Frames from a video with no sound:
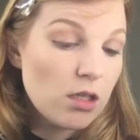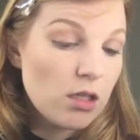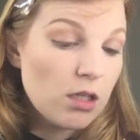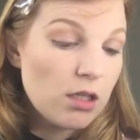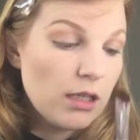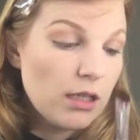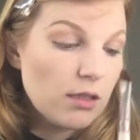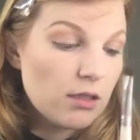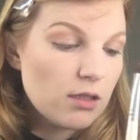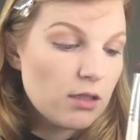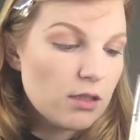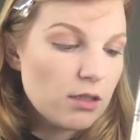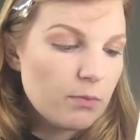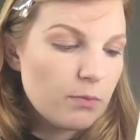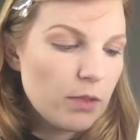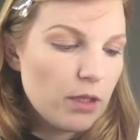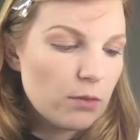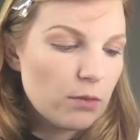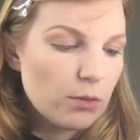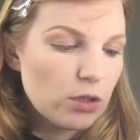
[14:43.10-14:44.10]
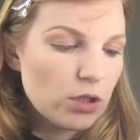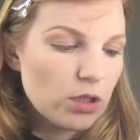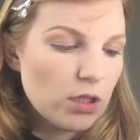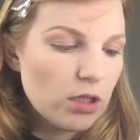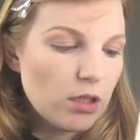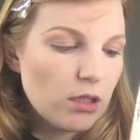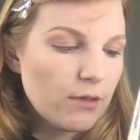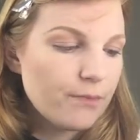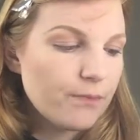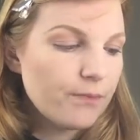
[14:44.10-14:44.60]
Yes, Pedal Pusher.
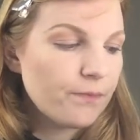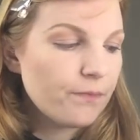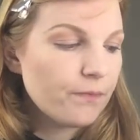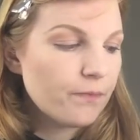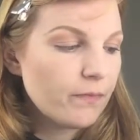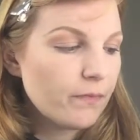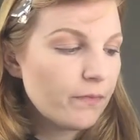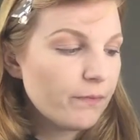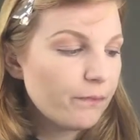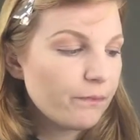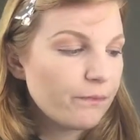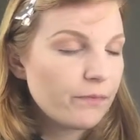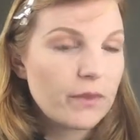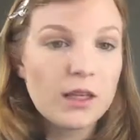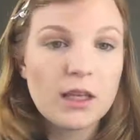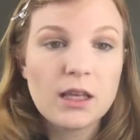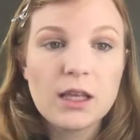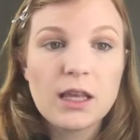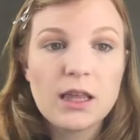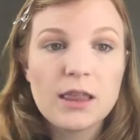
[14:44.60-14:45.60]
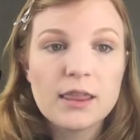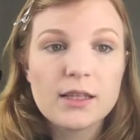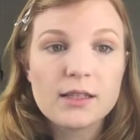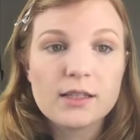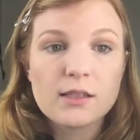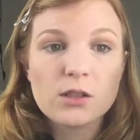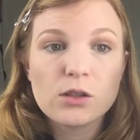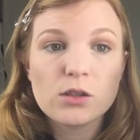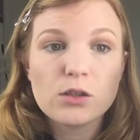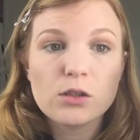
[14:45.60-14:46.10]

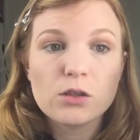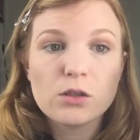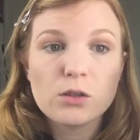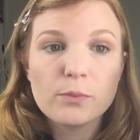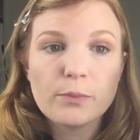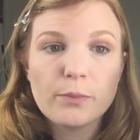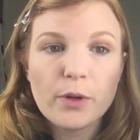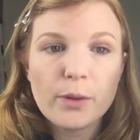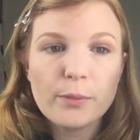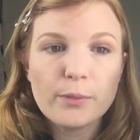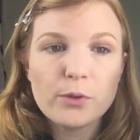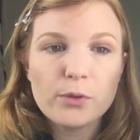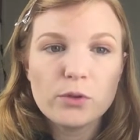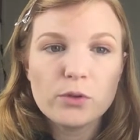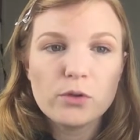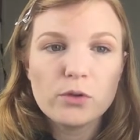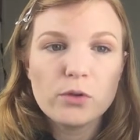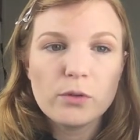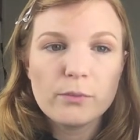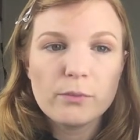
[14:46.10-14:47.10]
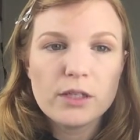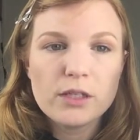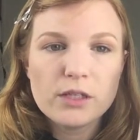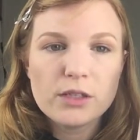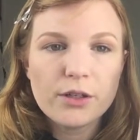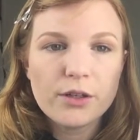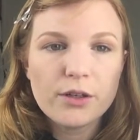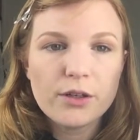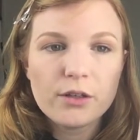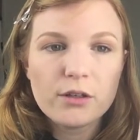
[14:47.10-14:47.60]
This little purple
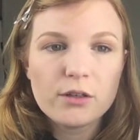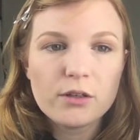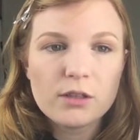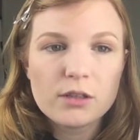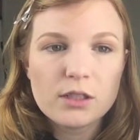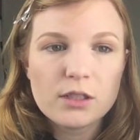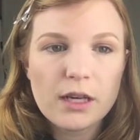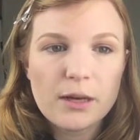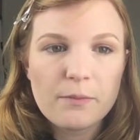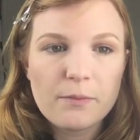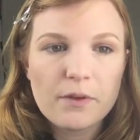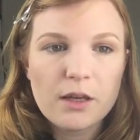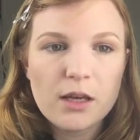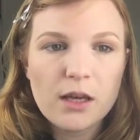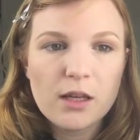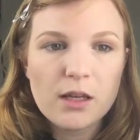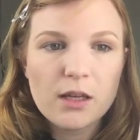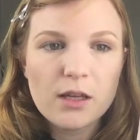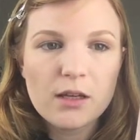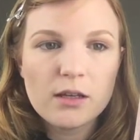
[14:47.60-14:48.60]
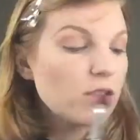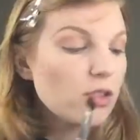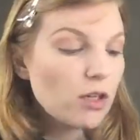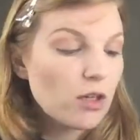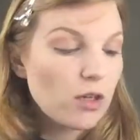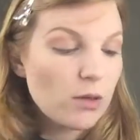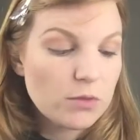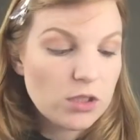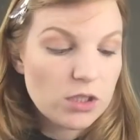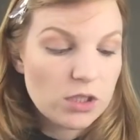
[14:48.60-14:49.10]
mid-tone type colour. So
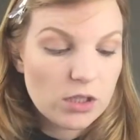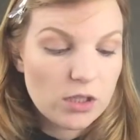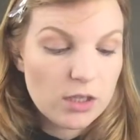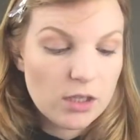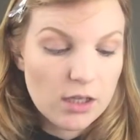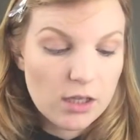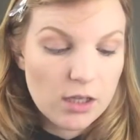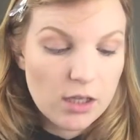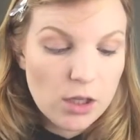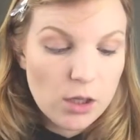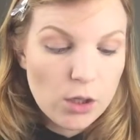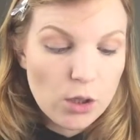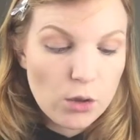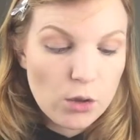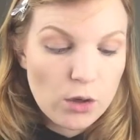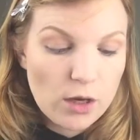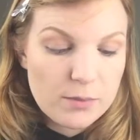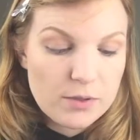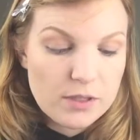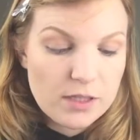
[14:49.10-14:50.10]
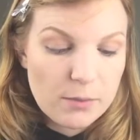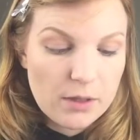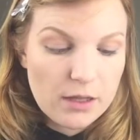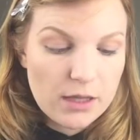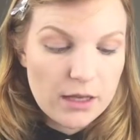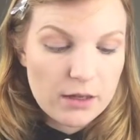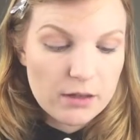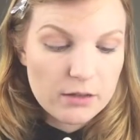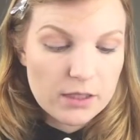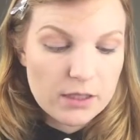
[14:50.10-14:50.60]
I'm just gonna grab some of
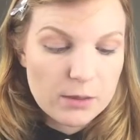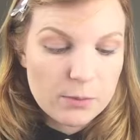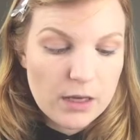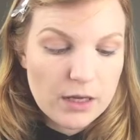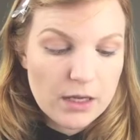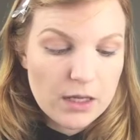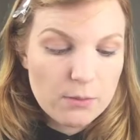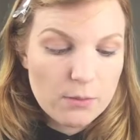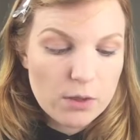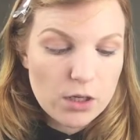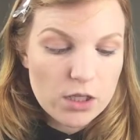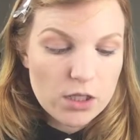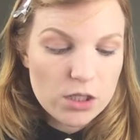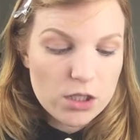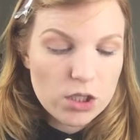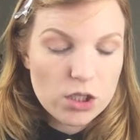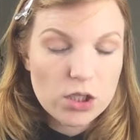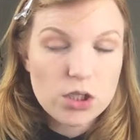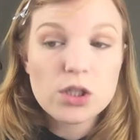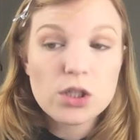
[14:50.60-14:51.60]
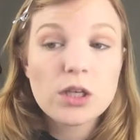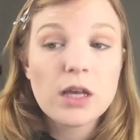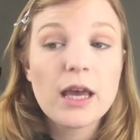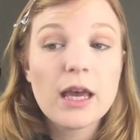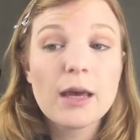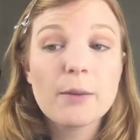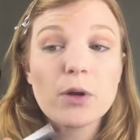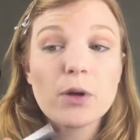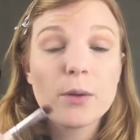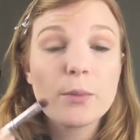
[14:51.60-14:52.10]
that on this packing brush
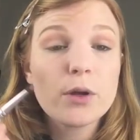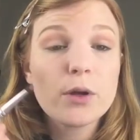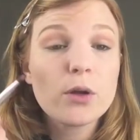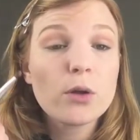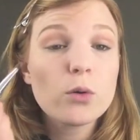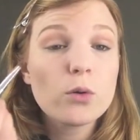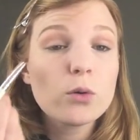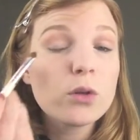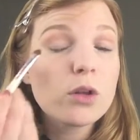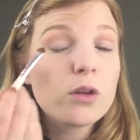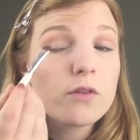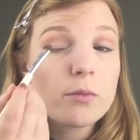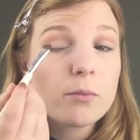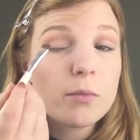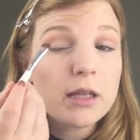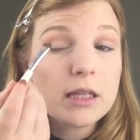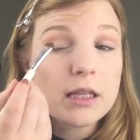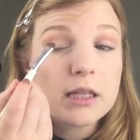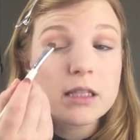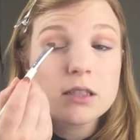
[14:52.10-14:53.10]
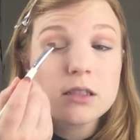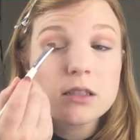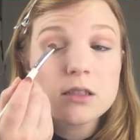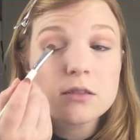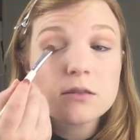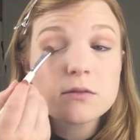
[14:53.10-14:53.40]
and pop it all over my lid.